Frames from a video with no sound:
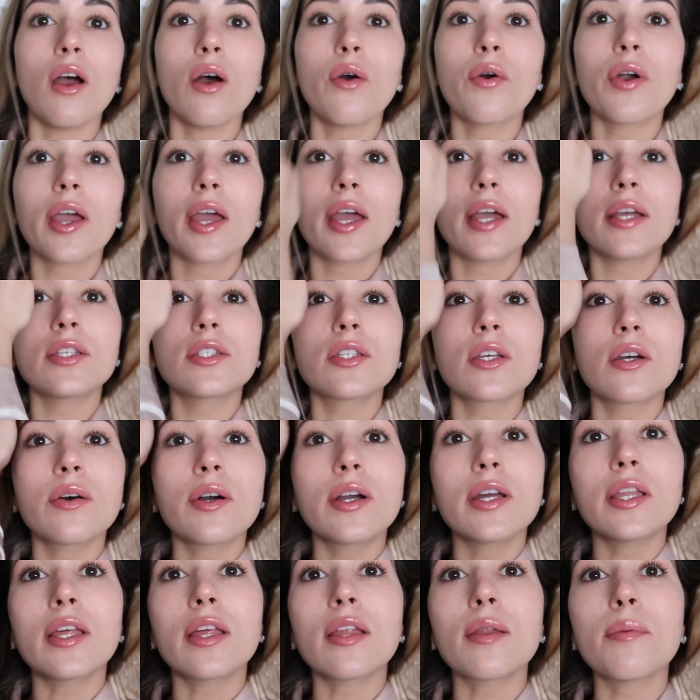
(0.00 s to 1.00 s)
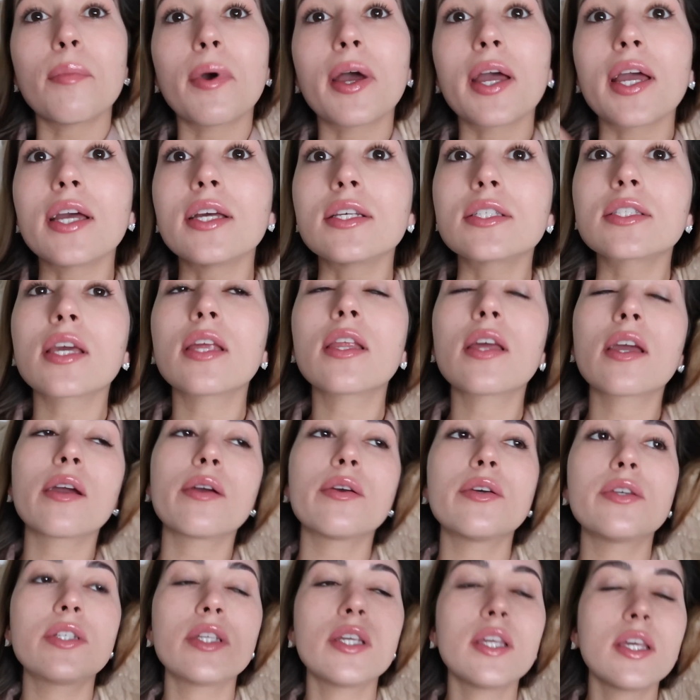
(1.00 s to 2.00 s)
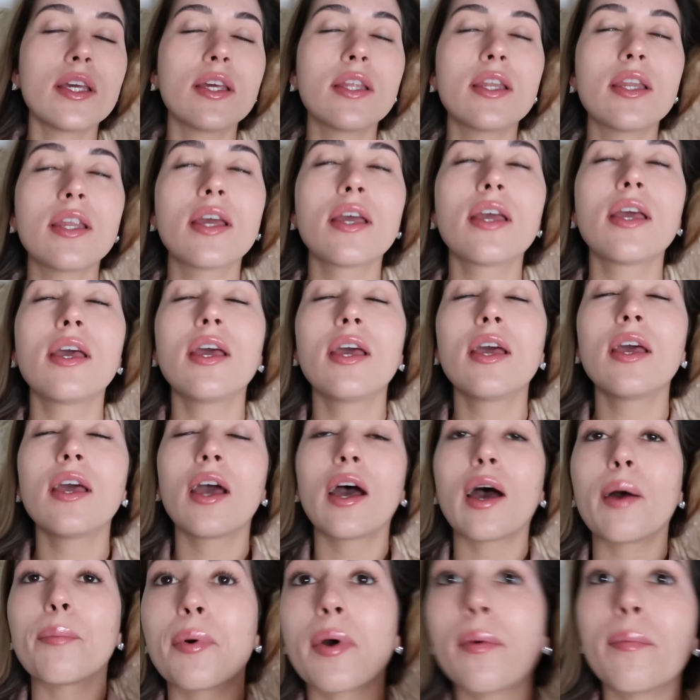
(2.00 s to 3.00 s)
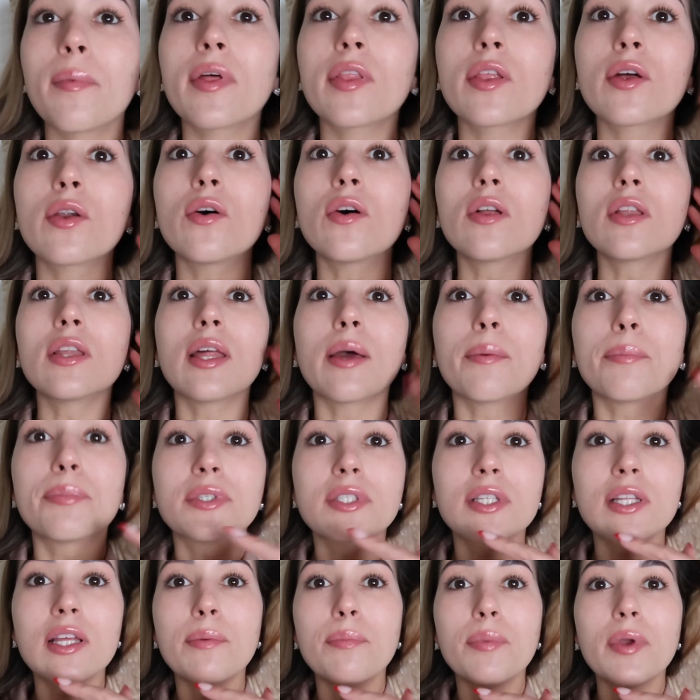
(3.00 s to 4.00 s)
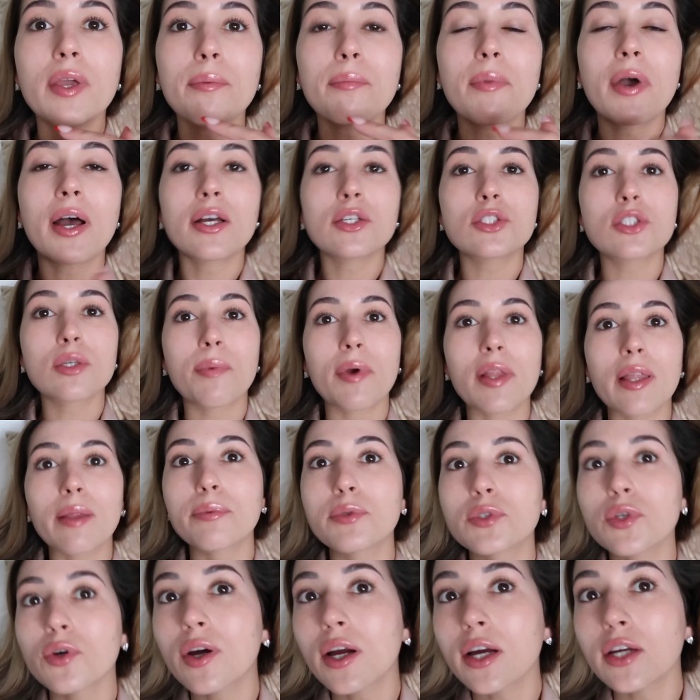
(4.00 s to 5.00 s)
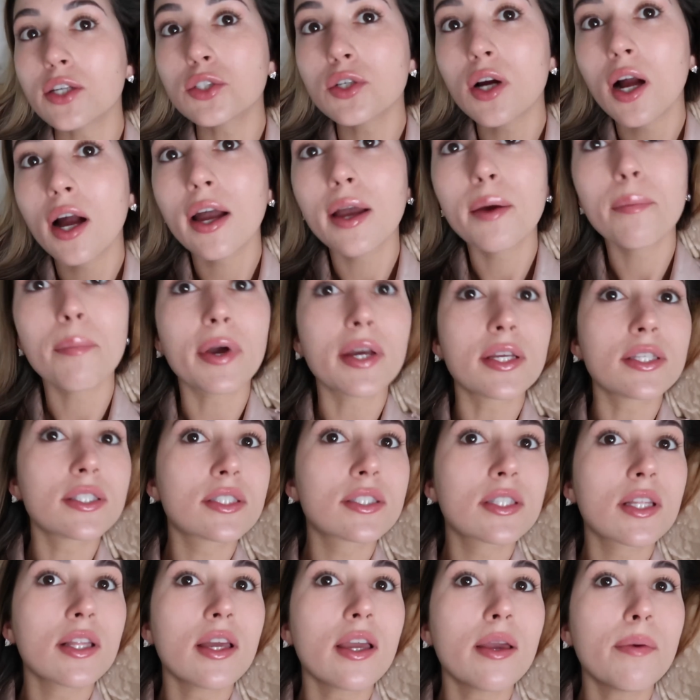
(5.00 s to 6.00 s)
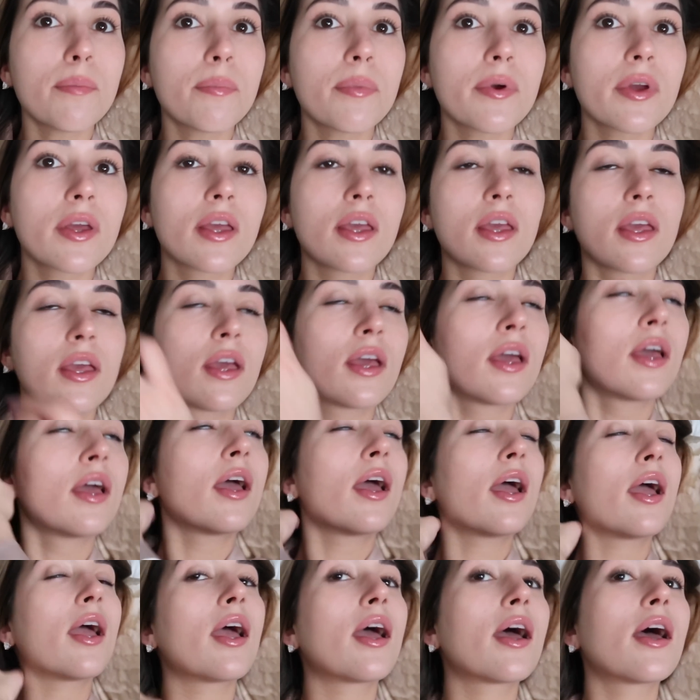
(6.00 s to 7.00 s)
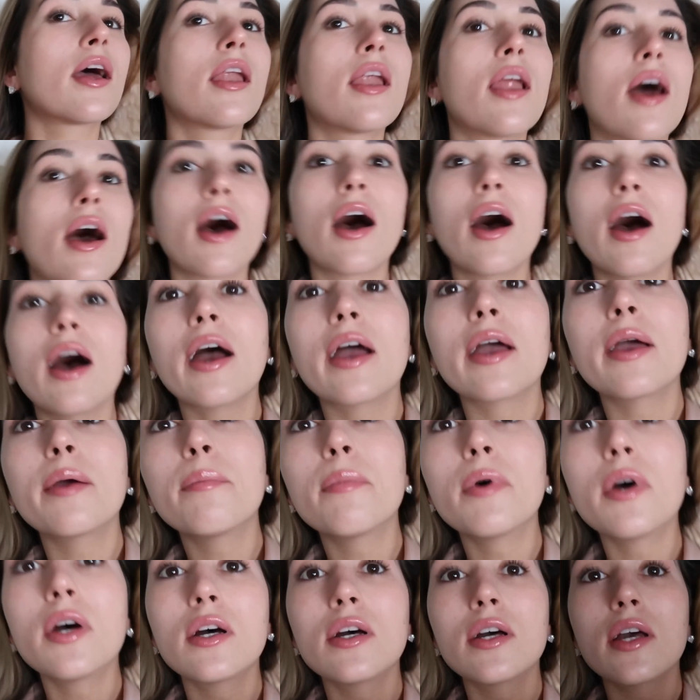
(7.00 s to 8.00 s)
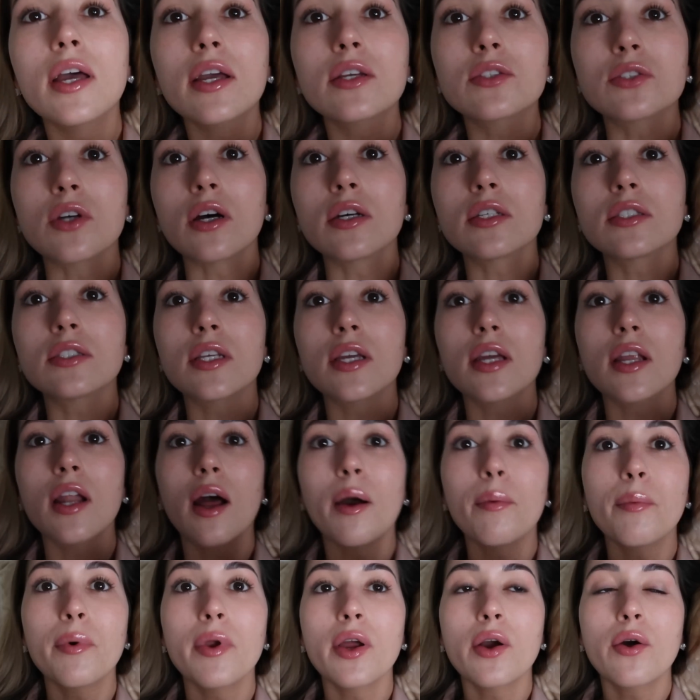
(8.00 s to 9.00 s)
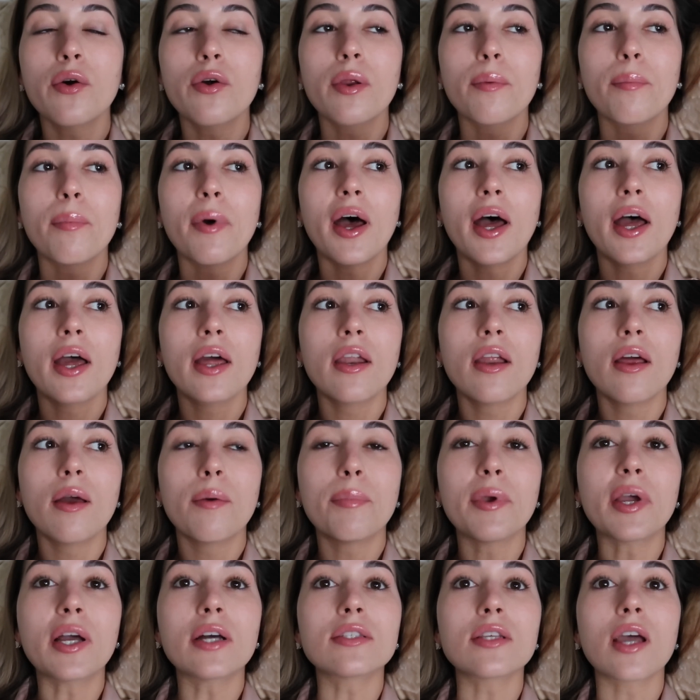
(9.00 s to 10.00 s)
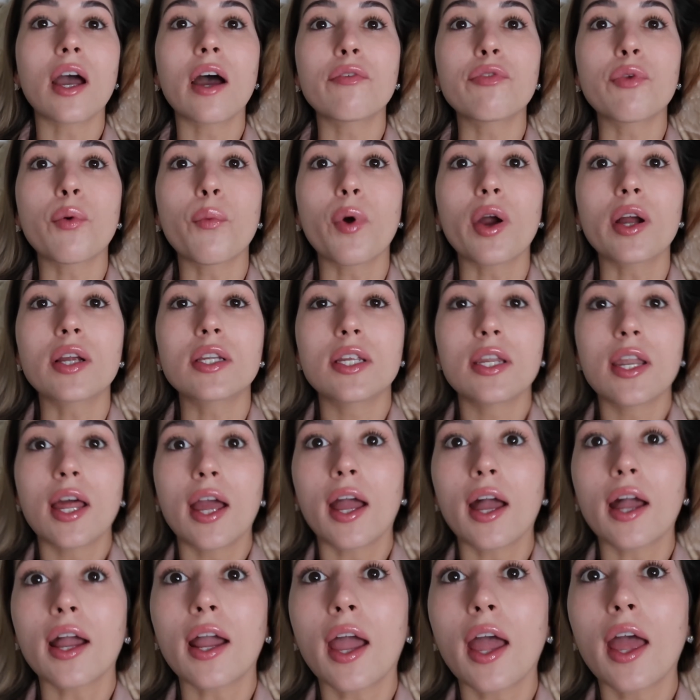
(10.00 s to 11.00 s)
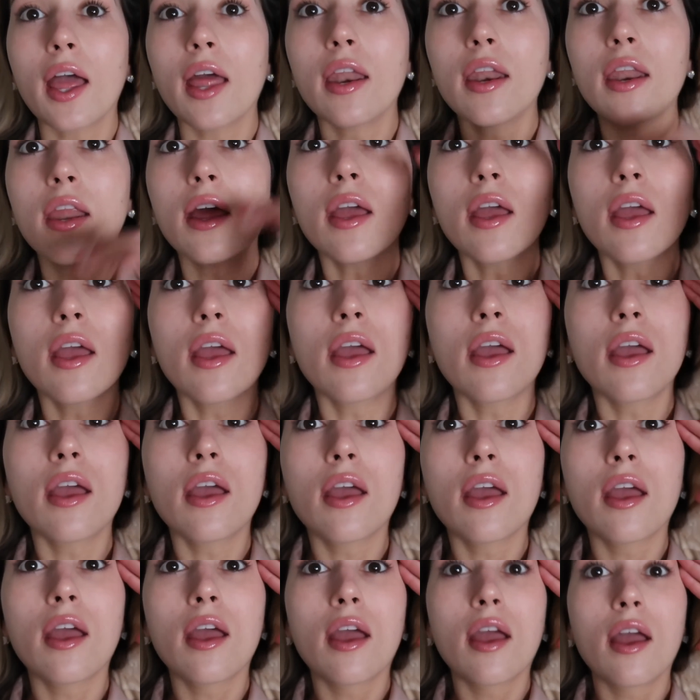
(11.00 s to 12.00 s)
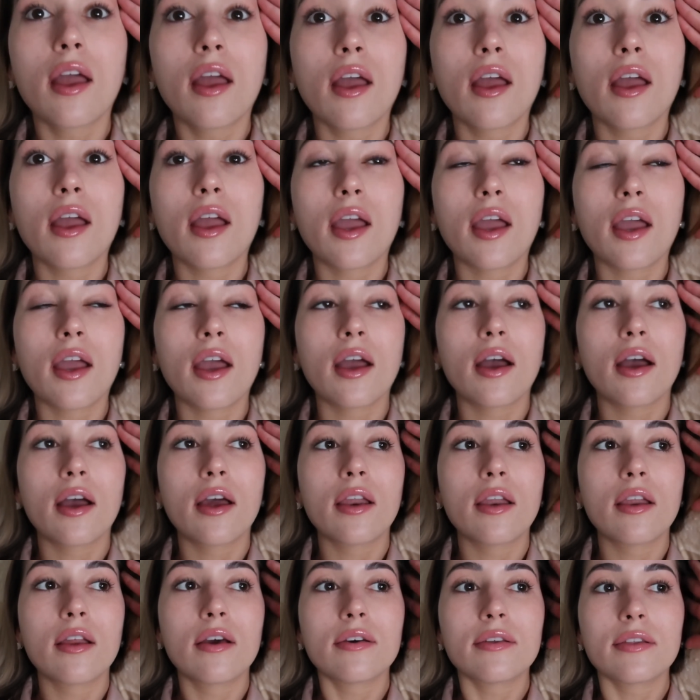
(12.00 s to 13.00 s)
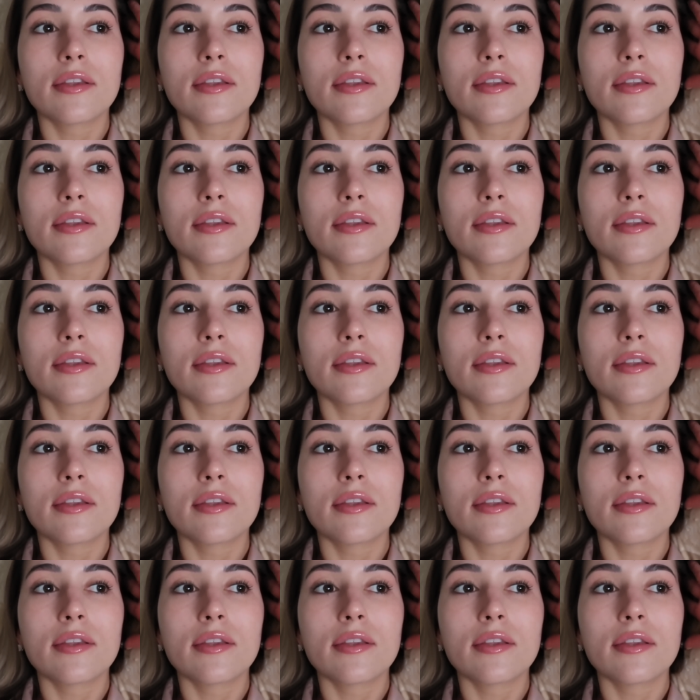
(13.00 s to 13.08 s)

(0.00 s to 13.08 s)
Okay, so I did my skincare routine. I put my little lip sleeping mask so my lips don't get dry, my sleep. And I'm exhausted. I'm gonna go to bed because I have to work tonight again and